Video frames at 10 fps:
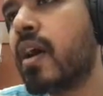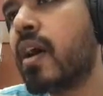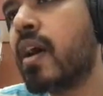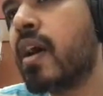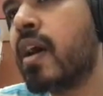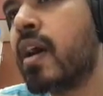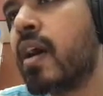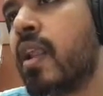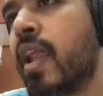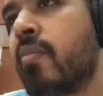
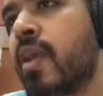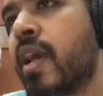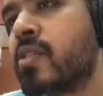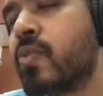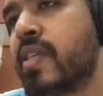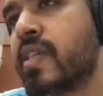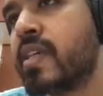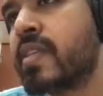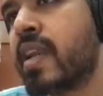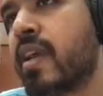lambda xyz.
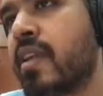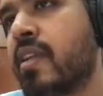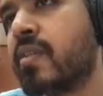Is that right?